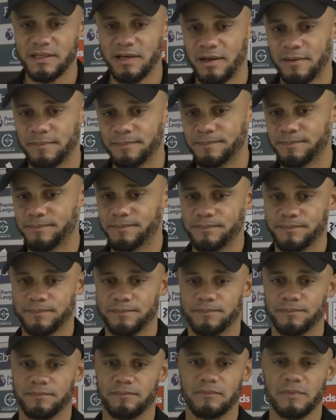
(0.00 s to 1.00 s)
Um,
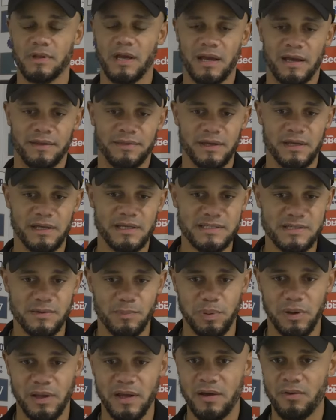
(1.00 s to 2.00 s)
I think he's a
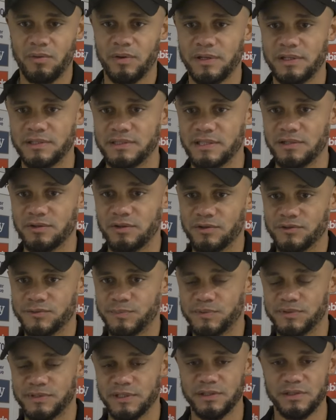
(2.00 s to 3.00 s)
player when he's in those
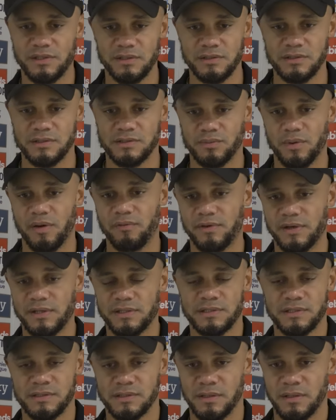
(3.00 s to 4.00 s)
positions, whether
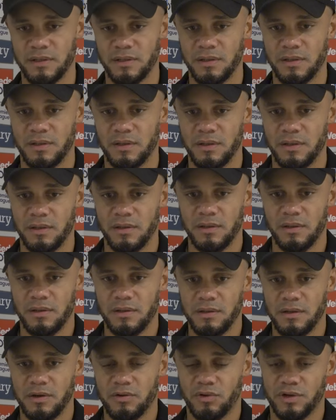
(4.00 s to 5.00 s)
it's
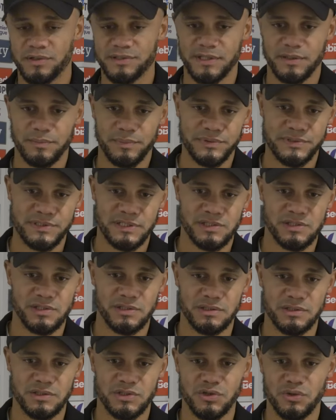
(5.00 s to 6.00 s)
crossing
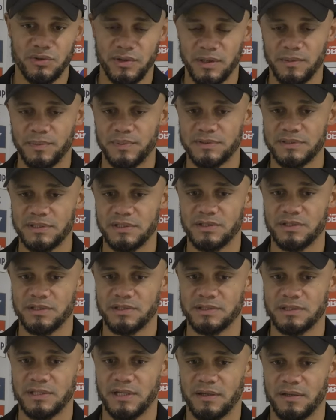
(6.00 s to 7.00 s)
positions, shooting
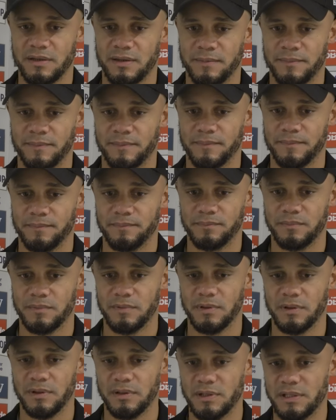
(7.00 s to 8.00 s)
positions, that um,
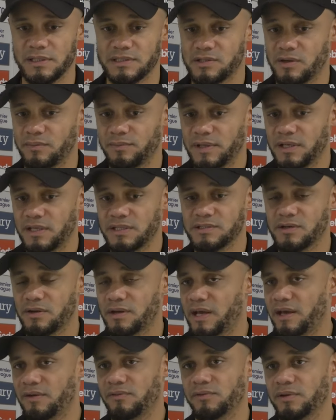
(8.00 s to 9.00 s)
it's something he's going
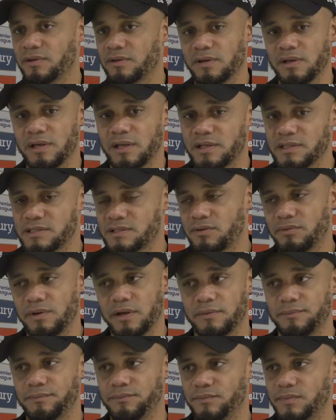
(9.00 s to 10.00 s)
to have in his
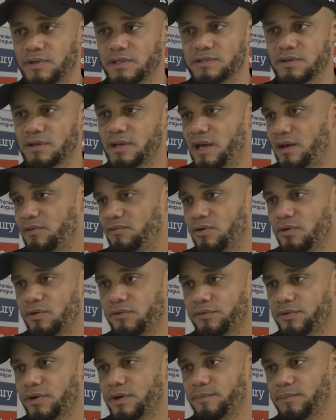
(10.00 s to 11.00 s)
career. He's going to have goal
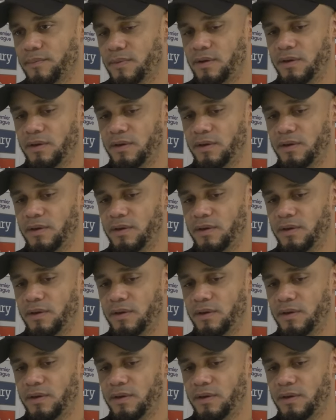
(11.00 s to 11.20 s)
threat